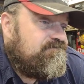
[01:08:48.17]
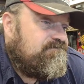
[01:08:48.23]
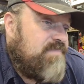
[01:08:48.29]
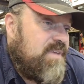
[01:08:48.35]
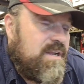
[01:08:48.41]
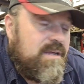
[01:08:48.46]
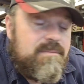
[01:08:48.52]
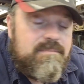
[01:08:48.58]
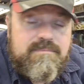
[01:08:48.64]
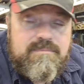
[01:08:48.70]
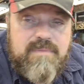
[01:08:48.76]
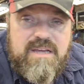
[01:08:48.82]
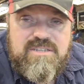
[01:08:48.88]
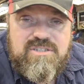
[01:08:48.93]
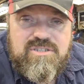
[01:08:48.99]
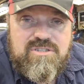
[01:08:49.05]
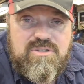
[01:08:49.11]
Yeah,
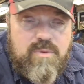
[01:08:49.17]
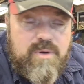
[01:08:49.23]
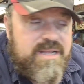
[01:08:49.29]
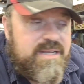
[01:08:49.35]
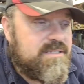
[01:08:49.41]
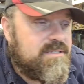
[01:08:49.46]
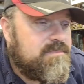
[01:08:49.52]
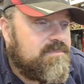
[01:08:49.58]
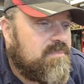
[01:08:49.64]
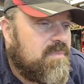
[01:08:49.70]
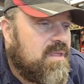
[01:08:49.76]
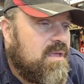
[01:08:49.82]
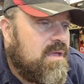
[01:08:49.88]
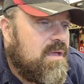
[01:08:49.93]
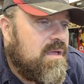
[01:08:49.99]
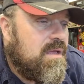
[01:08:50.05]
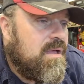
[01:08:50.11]
that's just the way it is.
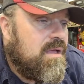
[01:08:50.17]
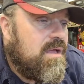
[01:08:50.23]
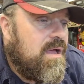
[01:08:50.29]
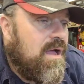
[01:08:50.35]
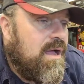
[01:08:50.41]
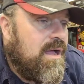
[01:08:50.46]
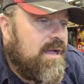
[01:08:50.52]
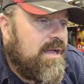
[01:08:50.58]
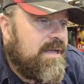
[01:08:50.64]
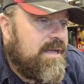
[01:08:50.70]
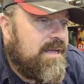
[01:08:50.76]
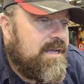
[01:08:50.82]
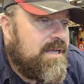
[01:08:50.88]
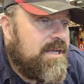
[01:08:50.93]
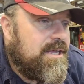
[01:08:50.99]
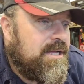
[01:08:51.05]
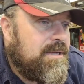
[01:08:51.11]

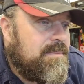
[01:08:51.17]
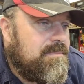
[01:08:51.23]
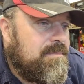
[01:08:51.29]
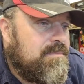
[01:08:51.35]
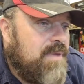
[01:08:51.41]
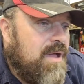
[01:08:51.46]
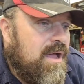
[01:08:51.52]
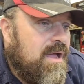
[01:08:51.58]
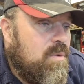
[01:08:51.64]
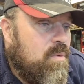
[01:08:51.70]
I